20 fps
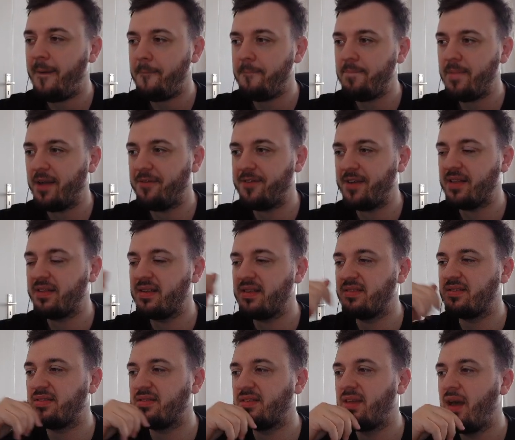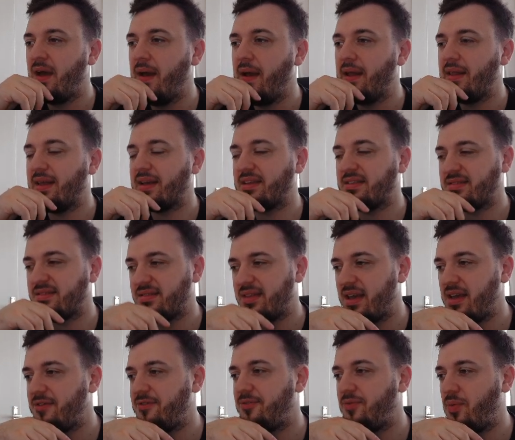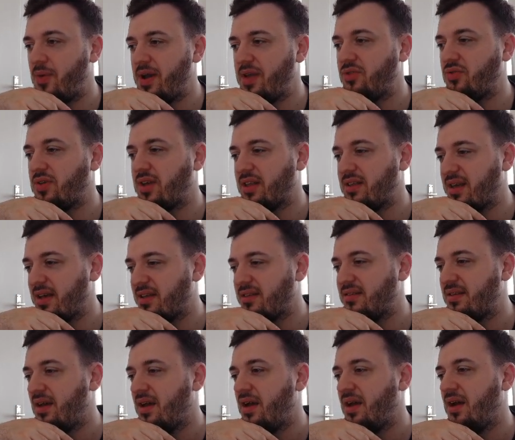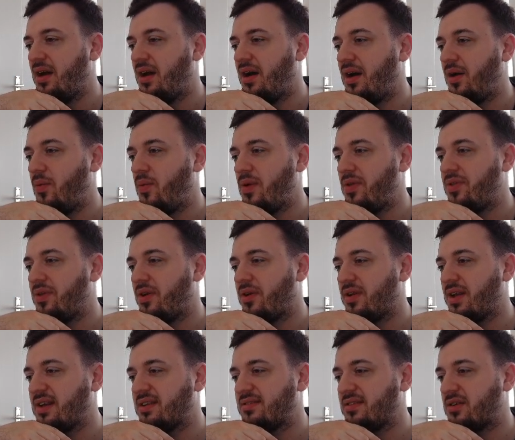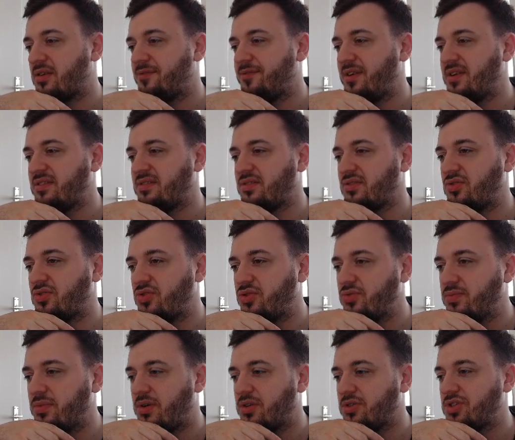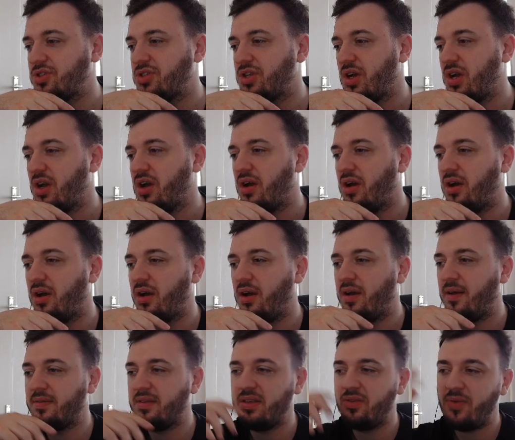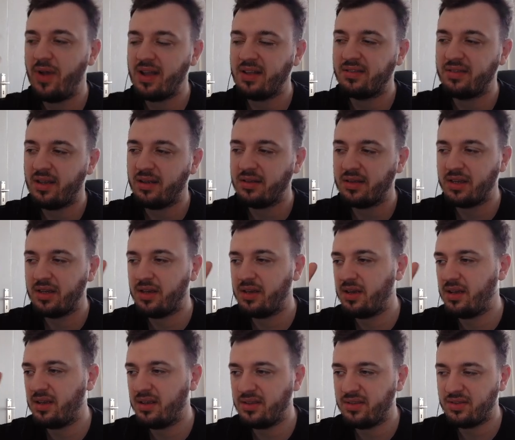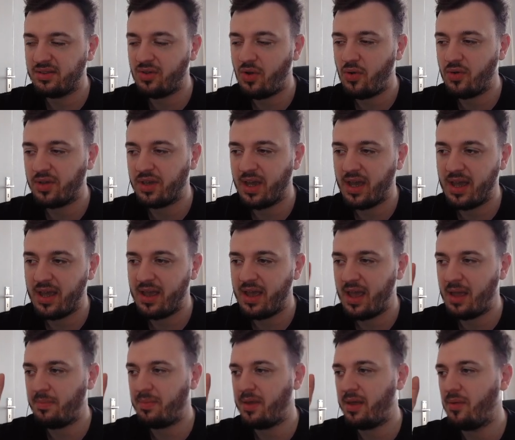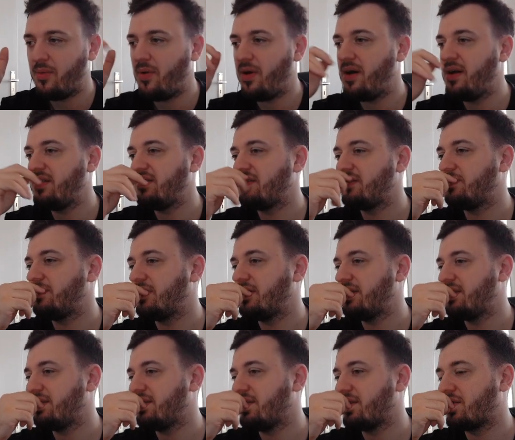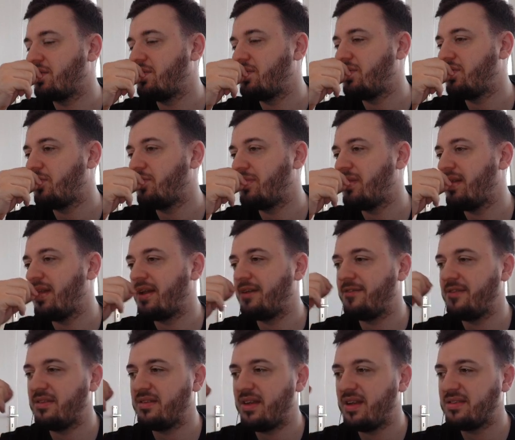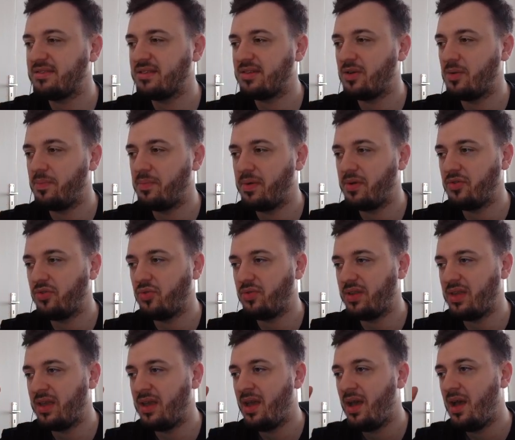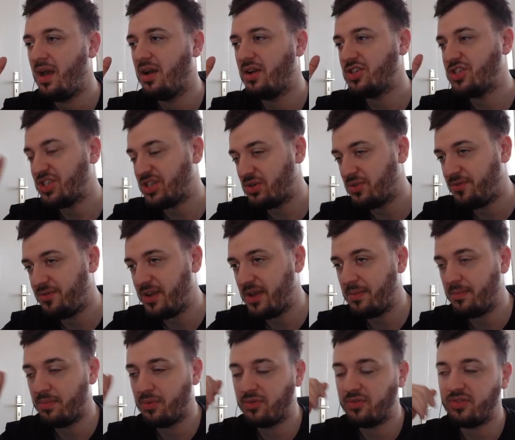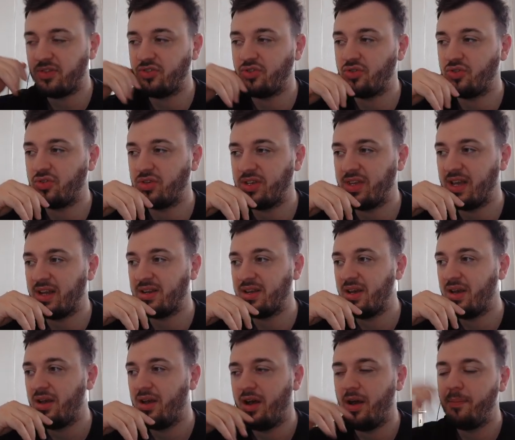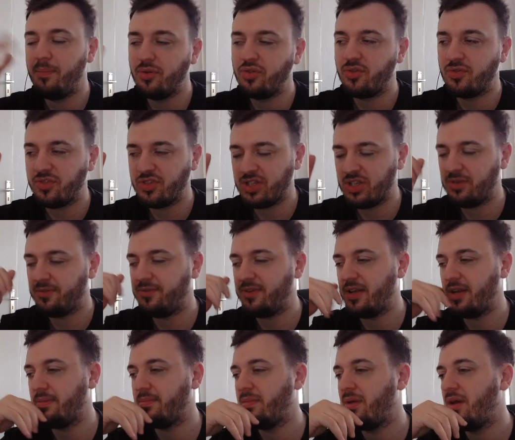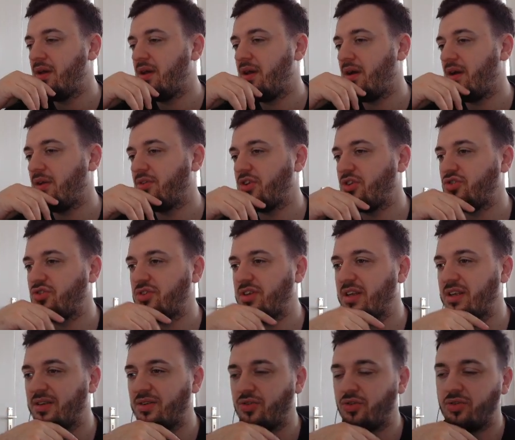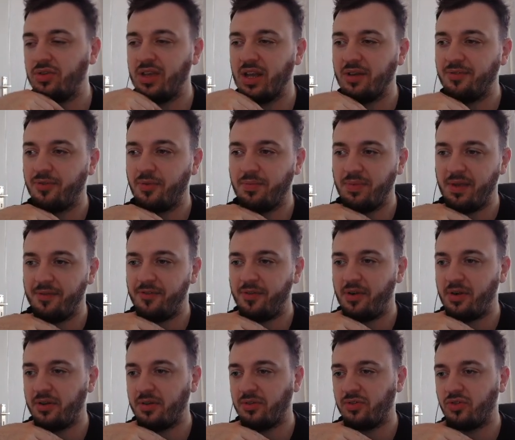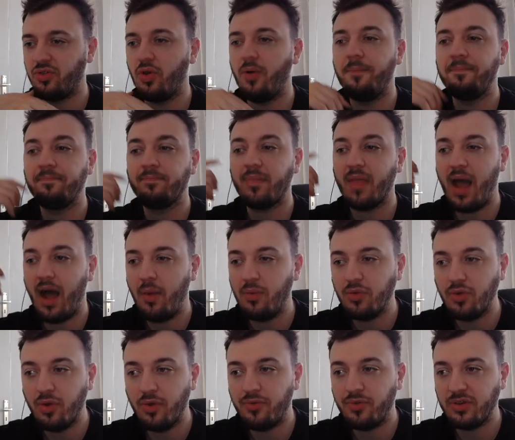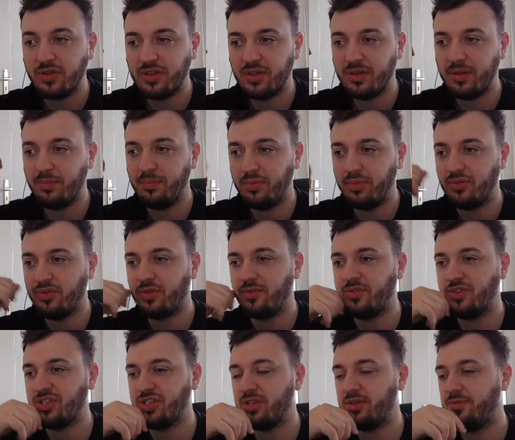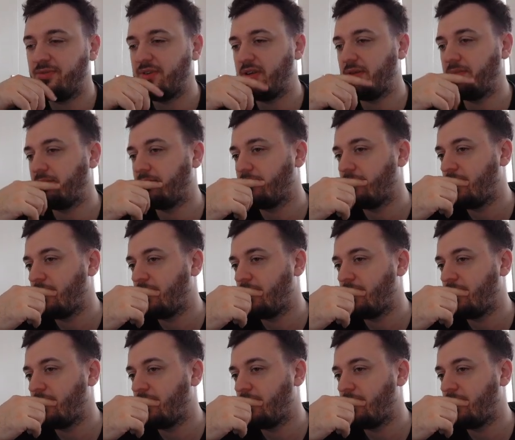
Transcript: I think this is like a safe way to get hit. Without like sacrificing too much. The rank 10 gear is okay AP wise, but it's not going to be like fantastic compared to the Shadow Flame boots that you could get. Boots of the Shadow Flame that you could get from Nefarian. So I would go for the boots of the Shadow Flame.